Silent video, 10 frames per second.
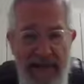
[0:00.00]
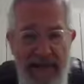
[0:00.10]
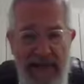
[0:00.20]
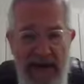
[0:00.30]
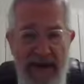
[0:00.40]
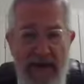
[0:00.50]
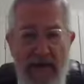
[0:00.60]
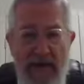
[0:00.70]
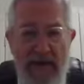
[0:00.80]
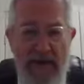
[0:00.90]
eighth day,
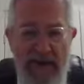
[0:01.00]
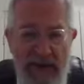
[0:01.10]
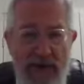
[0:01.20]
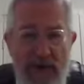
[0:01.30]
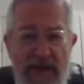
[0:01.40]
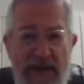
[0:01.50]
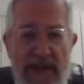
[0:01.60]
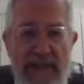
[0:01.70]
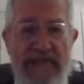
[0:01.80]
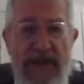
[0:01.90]
the mitzvah is
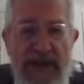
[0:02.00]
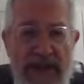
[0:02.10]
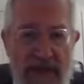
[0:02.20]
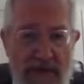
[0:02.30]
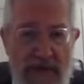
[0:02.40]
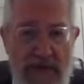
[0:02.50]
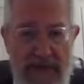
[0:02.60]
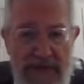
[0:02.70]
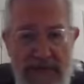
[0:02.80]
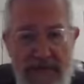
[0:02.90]
going to bring his
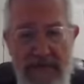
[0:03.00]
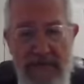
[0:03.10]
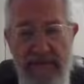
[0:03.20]
karbonis.